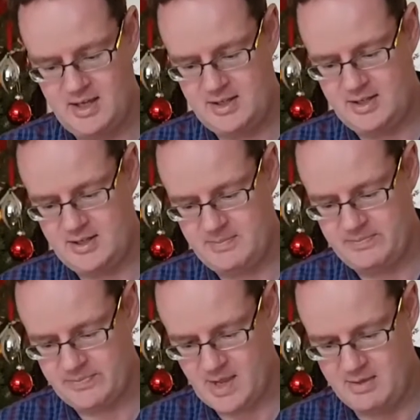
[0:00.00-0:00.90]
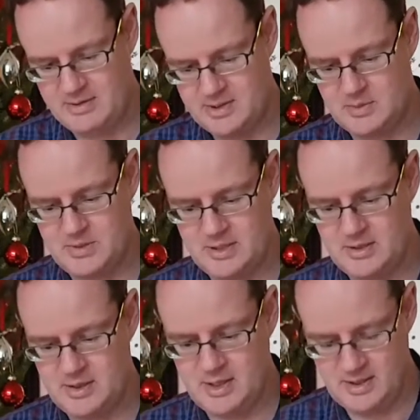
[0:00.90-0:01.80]
And this has
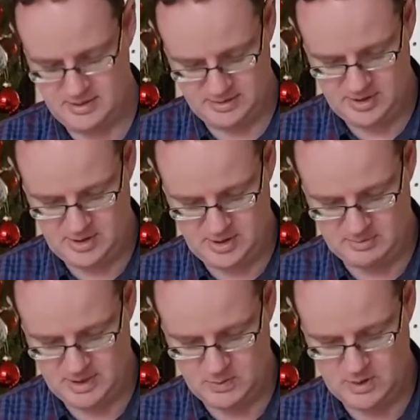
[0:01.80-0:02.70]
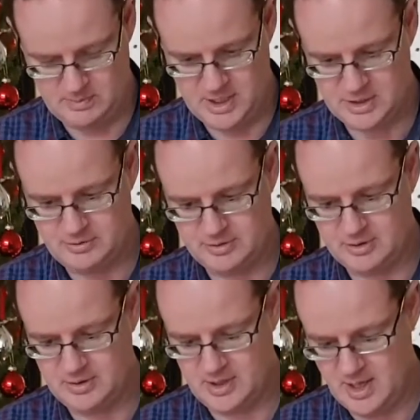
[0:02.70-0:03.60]
been sitting on my workbench
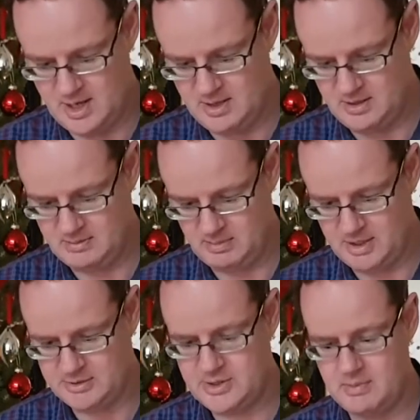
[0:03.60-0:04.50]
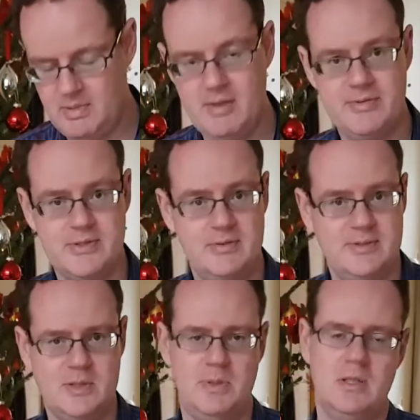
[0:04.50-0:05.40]
for about 10 months,
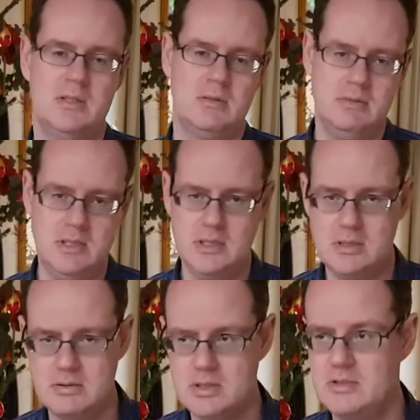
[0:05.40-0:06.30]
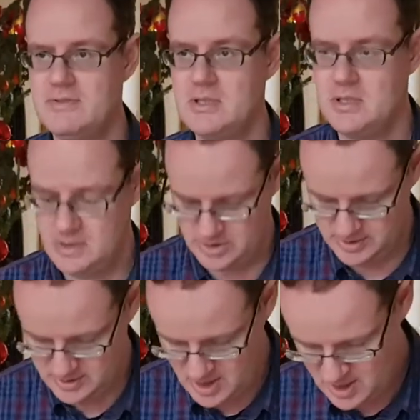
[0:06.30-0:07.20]
just because I really don't like fitting hinges.